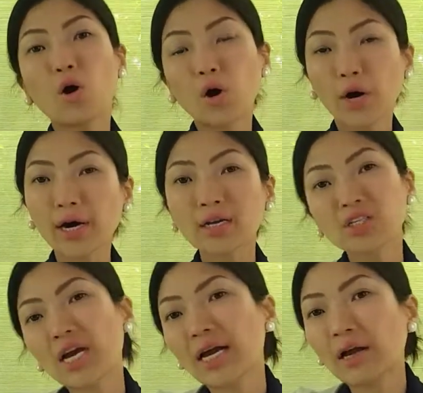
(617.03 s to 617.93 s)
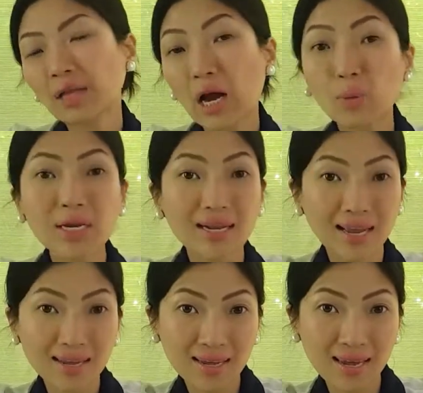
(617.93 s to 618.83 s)
Or check out our
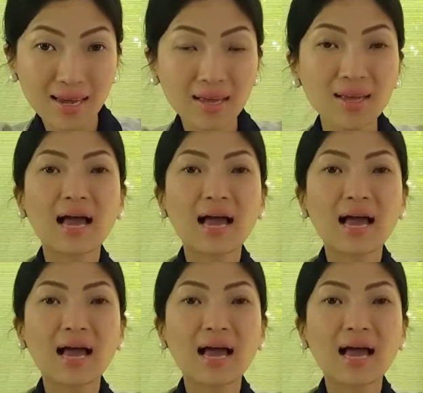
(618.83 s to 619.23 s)
linky,